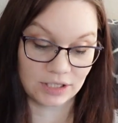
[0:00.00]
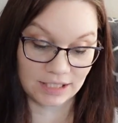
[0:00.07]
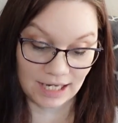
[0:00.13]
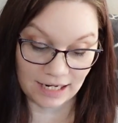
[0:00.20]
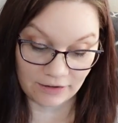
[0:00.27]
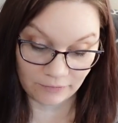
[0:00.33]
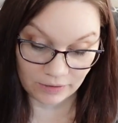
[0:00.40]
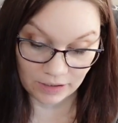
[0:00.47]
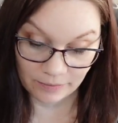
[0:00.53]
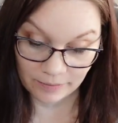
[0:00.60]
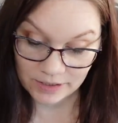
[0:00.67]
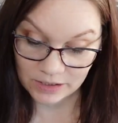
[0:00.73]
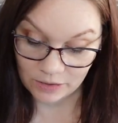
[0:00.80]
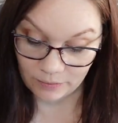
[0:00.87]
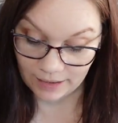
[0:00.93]
just kind of what I'm
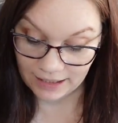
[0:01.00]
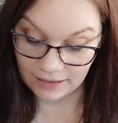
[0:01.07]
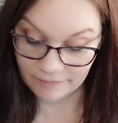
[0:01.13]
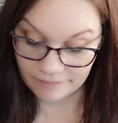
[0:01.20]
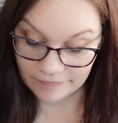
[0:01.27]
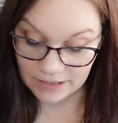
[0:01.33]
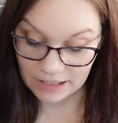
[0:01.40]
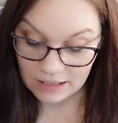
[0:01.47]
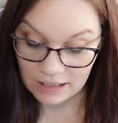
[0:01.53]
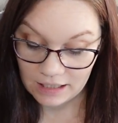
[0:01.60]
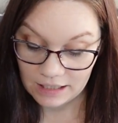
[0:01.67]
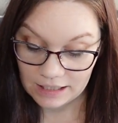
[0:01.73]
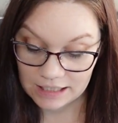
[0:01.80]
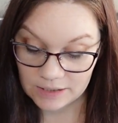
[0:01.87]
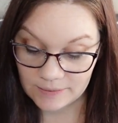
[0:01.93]
assuming.
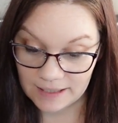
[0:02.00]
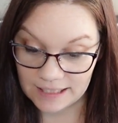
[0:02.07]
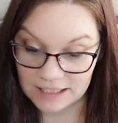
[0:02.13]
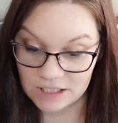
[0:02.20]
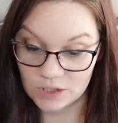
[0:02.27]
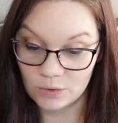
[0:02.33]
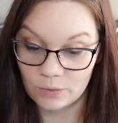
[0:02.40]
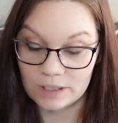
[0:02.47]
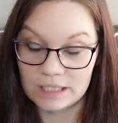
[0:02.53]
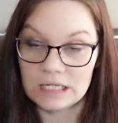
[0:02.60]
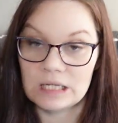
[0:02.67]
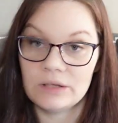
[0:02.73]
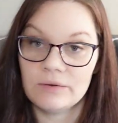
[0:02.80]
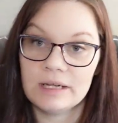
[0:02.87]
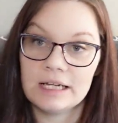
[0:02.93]
This one has
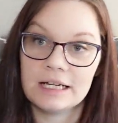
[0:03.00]
23